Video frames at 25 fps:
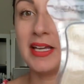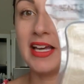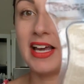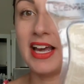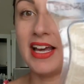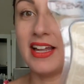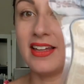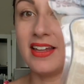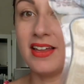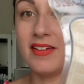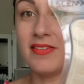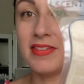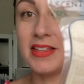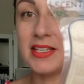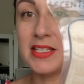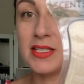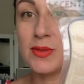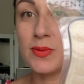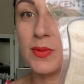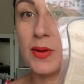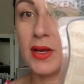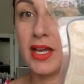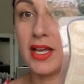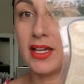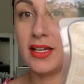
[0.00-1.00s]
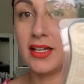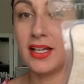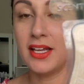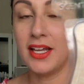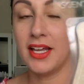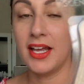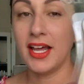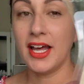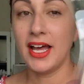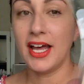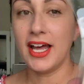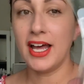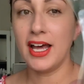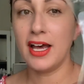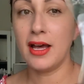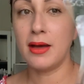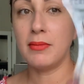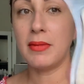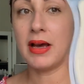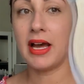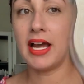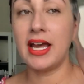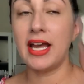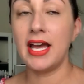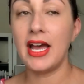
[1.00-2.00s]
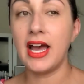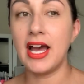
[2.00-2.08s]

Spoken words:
I love this one. I